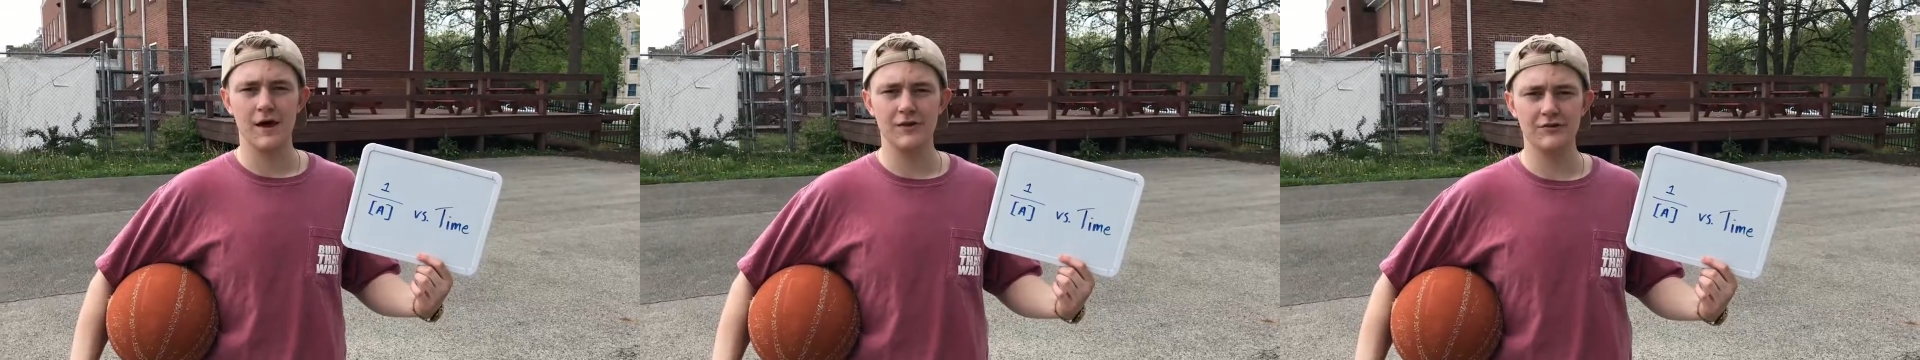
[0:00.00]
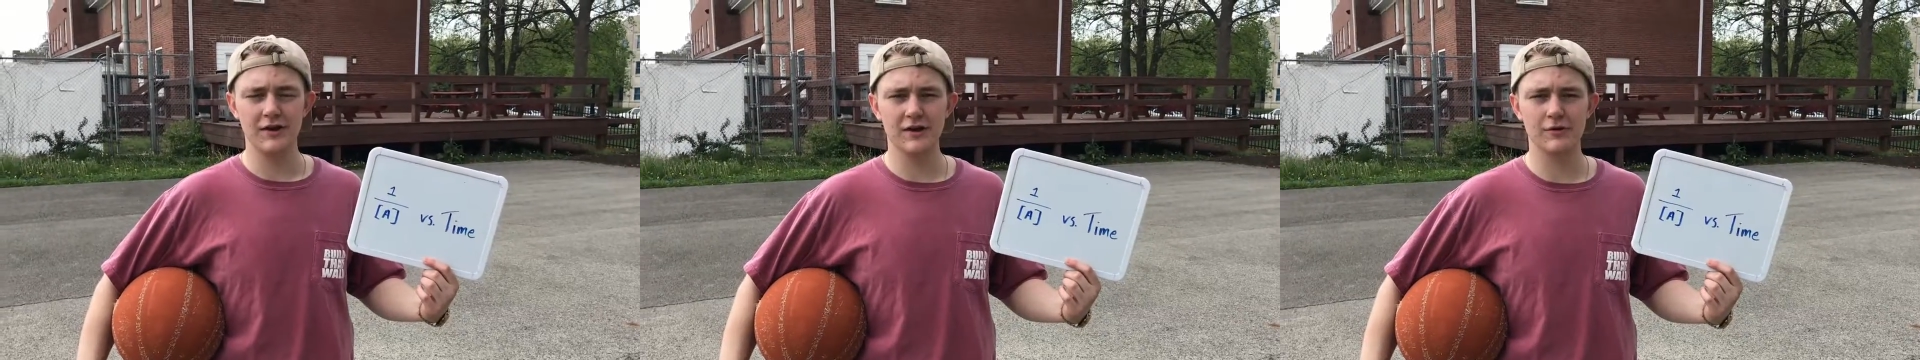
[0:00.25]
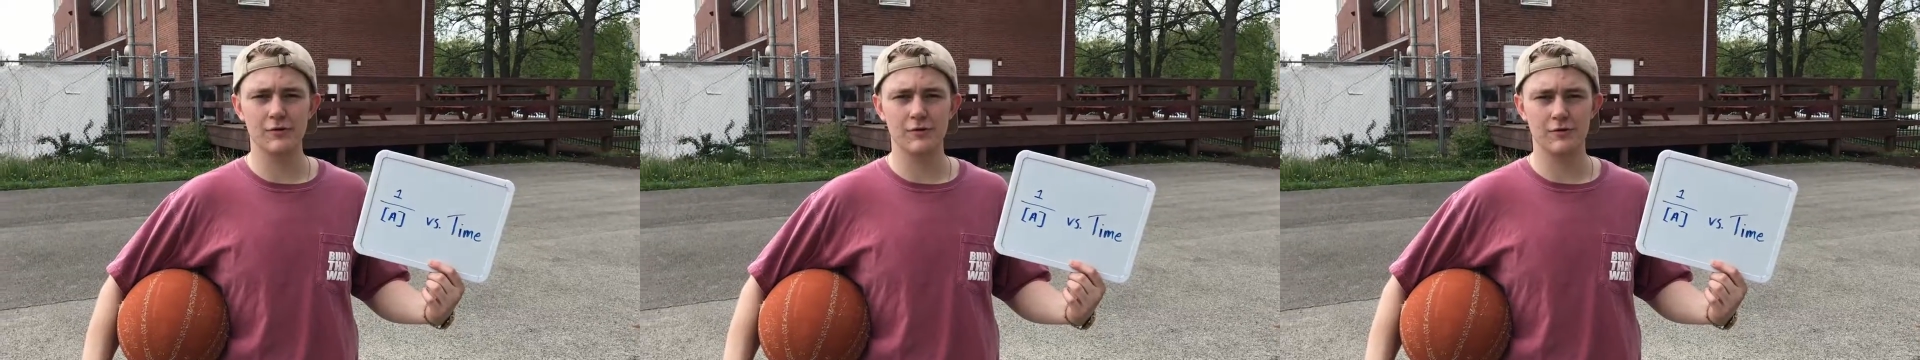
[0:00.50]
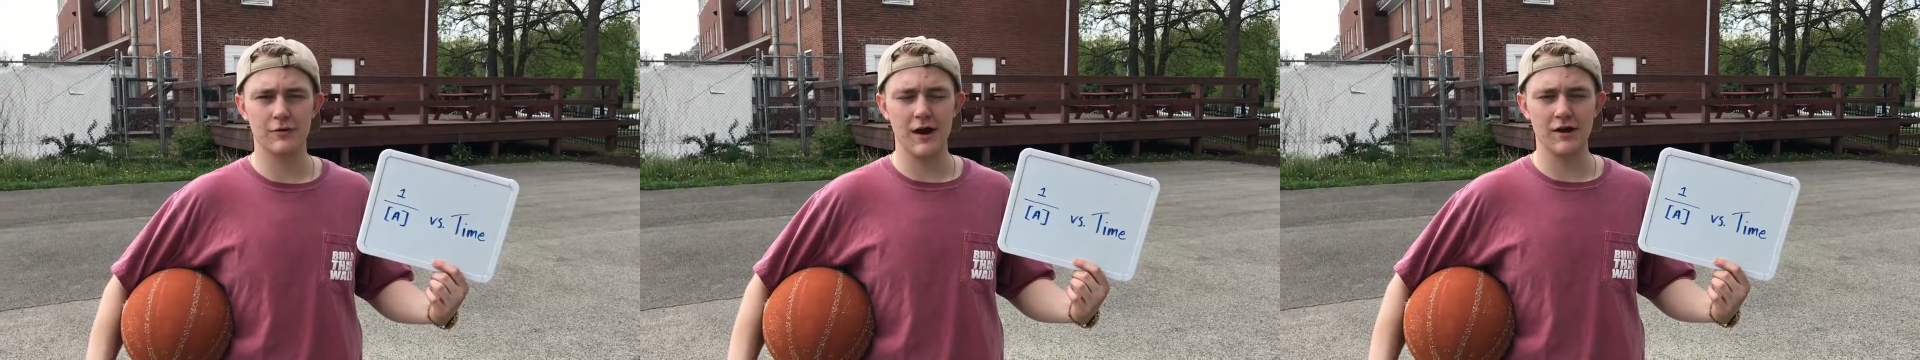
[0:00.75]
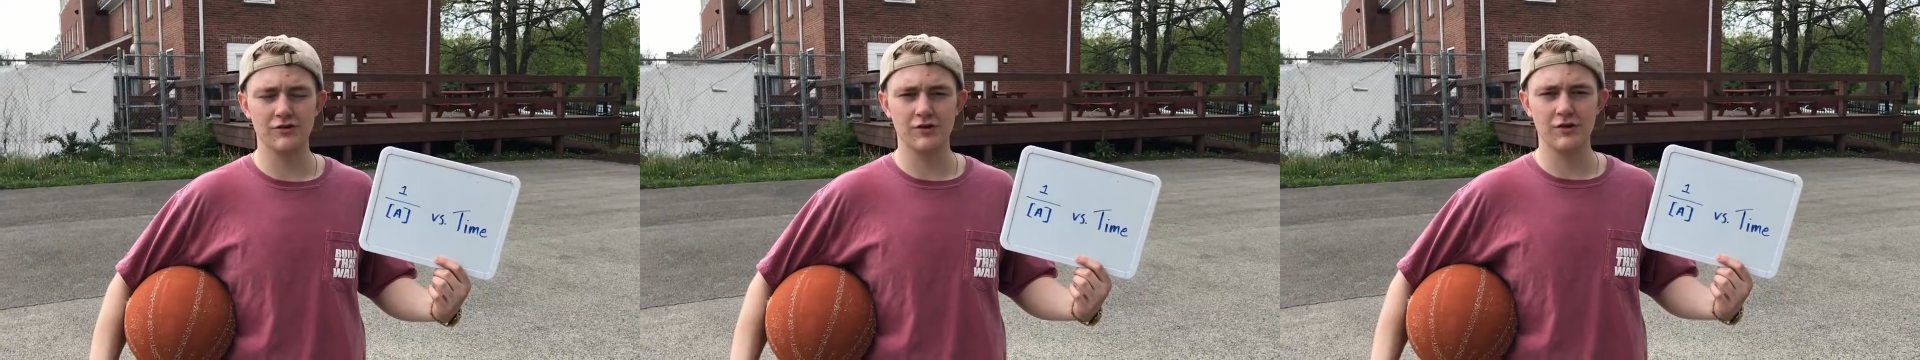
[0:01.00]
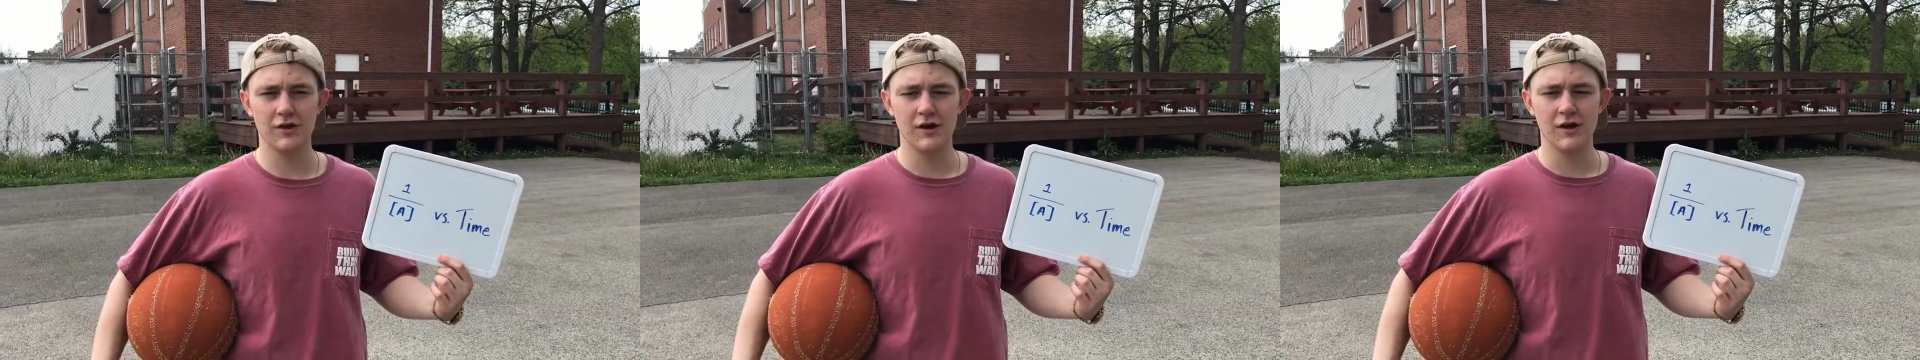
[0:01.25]
A second order
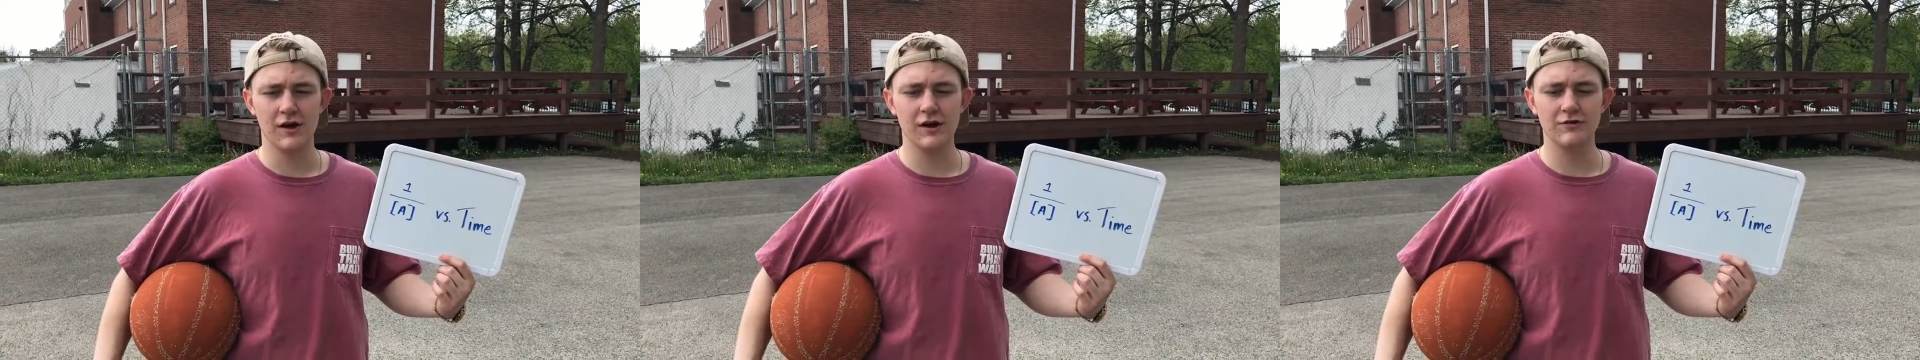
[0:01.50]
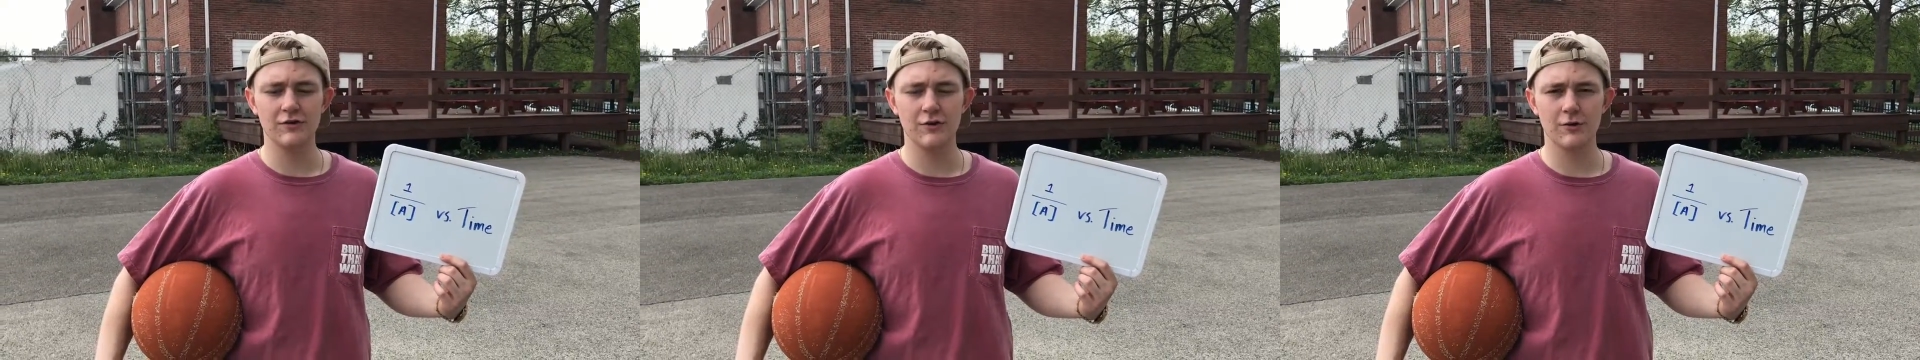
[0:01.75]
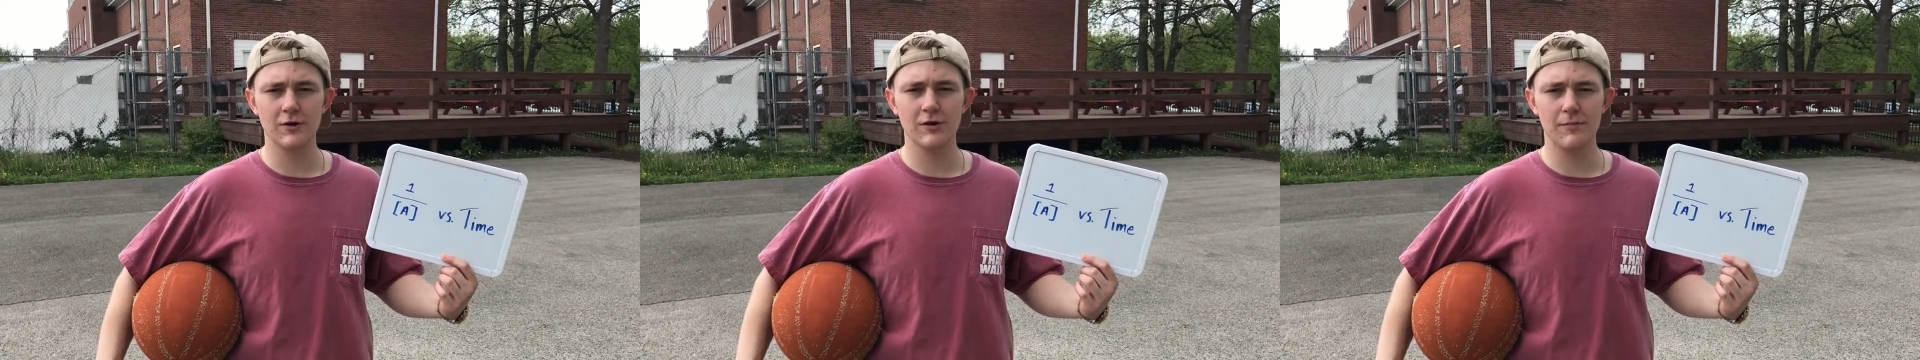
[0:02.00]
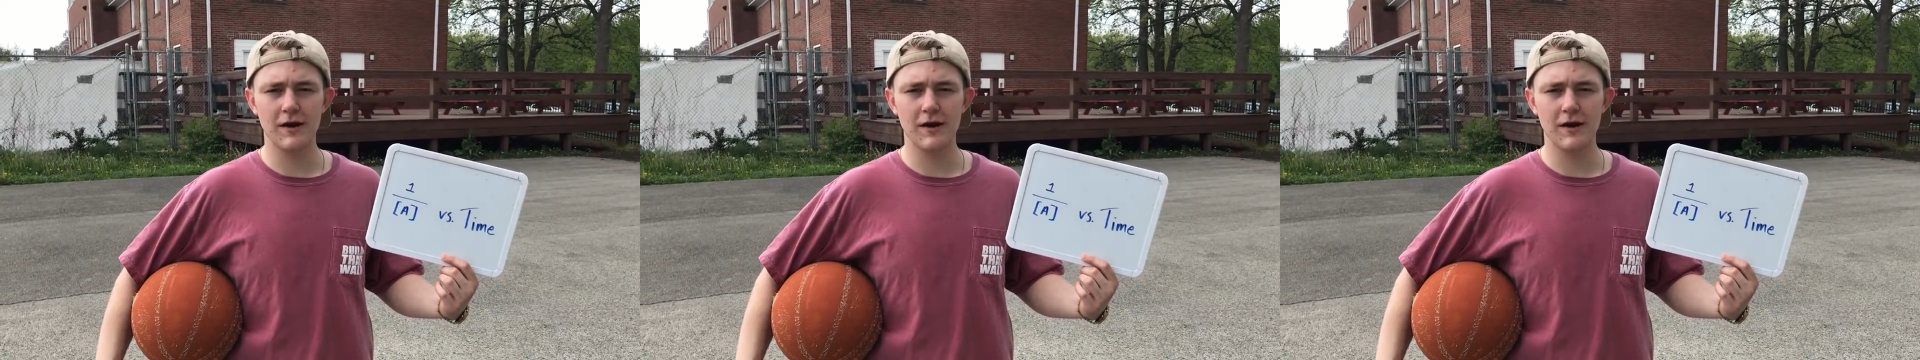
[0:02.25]
reaction is determined